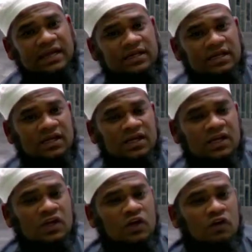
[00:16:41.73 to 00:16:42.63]
blood
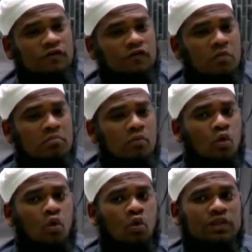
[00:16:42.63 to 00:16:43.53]
for
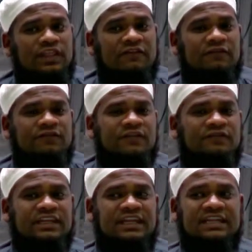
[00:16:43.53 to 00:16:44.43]
more than
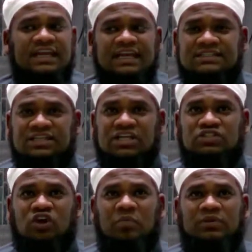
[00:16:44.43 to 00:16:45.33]
15 days,
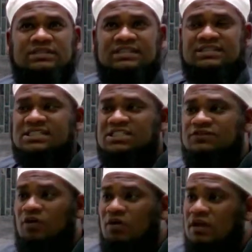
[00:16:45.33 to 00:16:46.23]
example, she
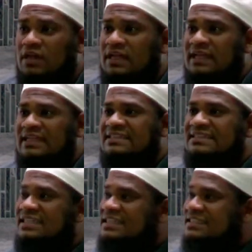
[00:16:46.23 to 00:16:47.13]
sees it for
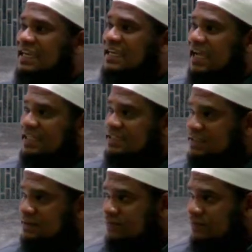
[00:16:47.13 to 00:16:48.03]
16
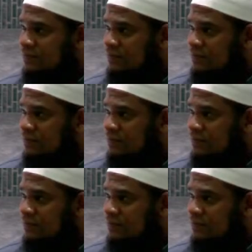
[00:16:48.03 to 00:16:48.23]
days,